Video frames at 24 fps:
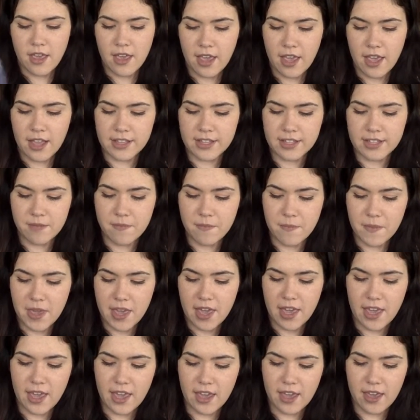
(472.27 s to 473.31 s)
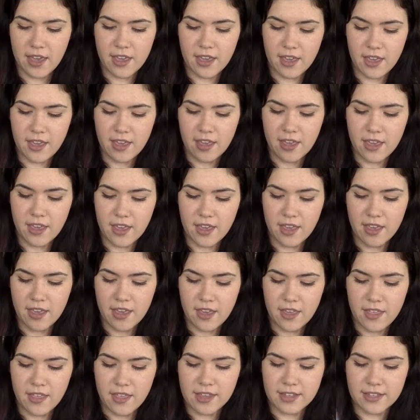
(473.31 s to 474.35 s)
And to me,
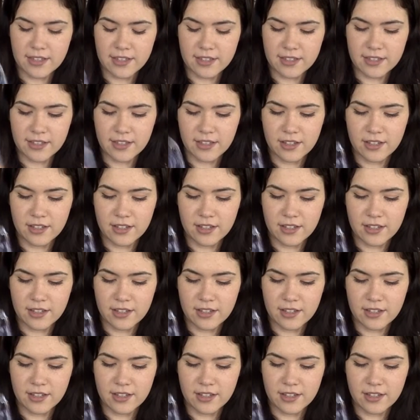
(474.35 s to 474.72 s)
this is